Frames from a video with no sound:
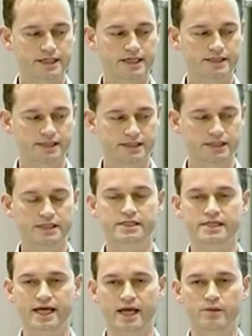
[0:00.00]
this is the
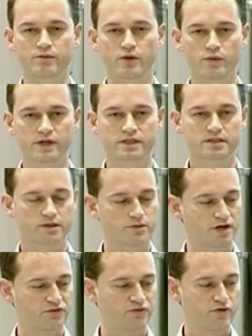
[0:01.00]
same with
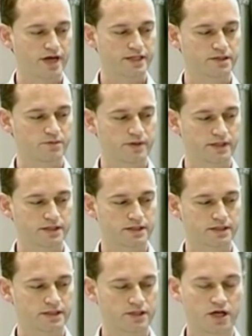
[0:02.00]
my friend, but
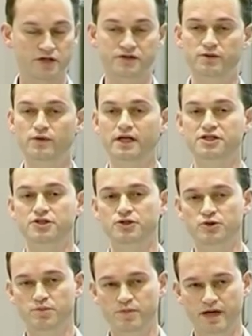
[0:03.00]
not in relation
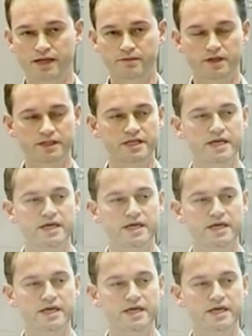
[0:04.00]
to pain. But